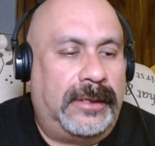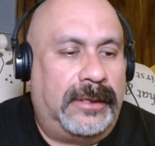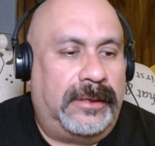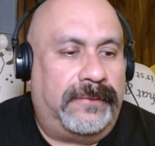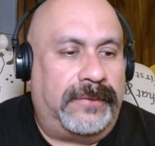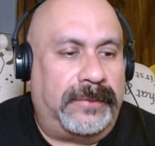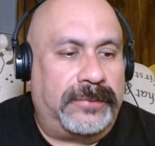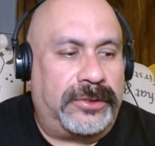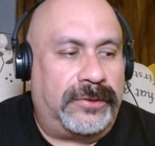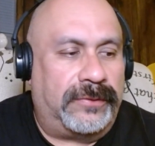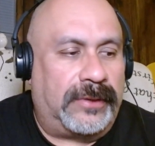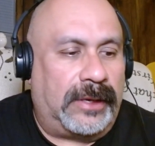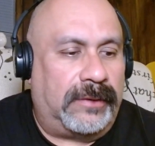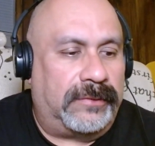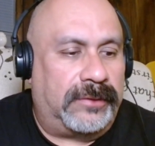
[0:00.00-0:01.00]
from
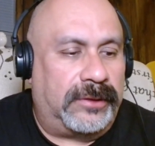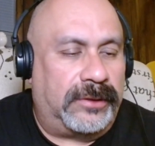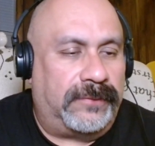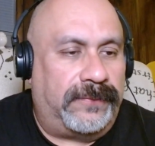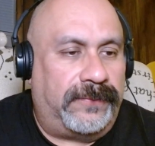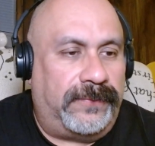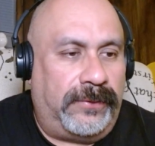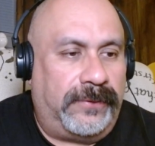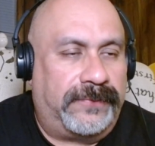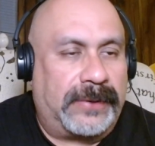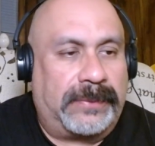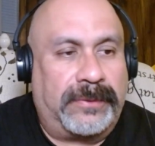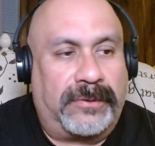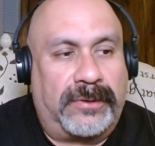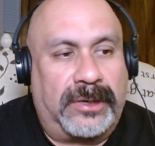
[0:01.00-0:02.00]
2004,
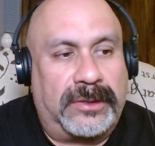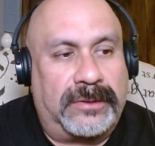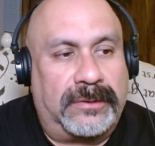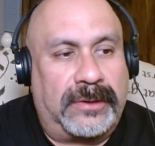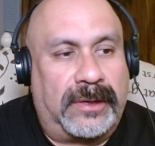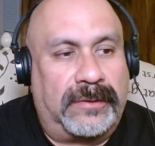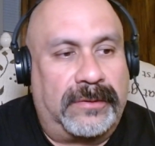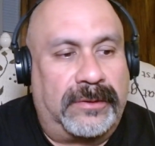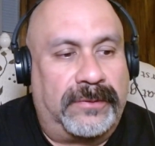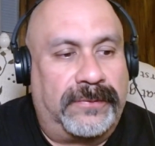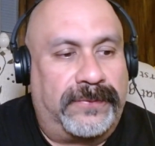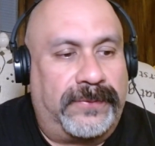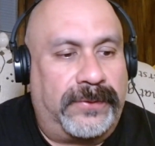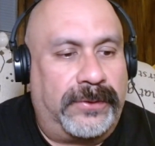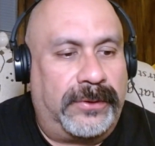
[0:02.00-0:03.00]
February
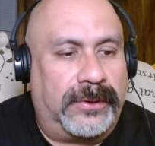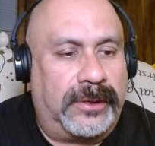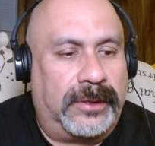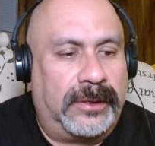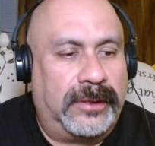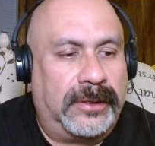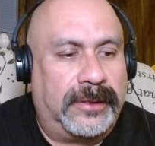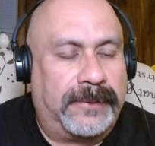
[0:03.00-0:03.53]
2004